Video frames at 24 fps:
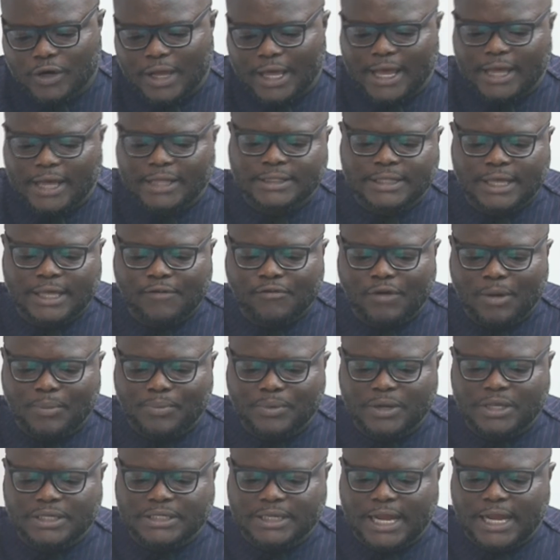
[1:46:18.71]
I can't think for.
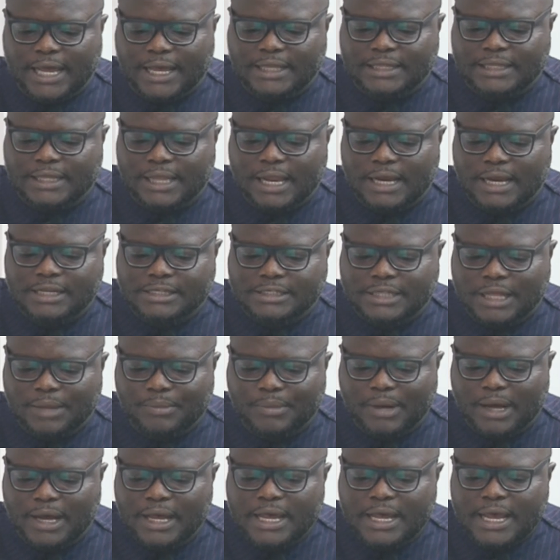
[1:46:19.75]
Please, can I get the list
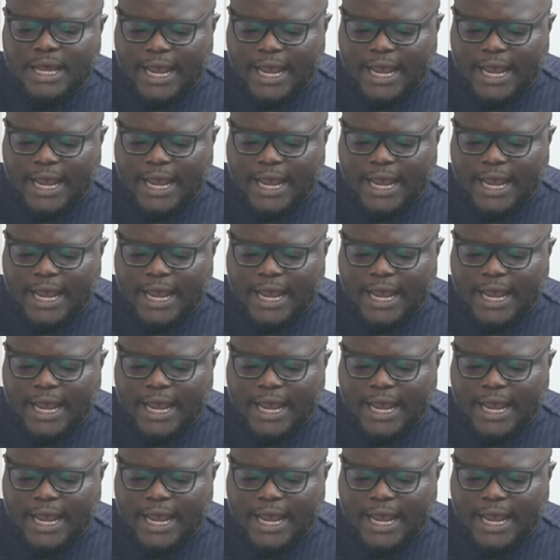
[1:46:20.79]
number?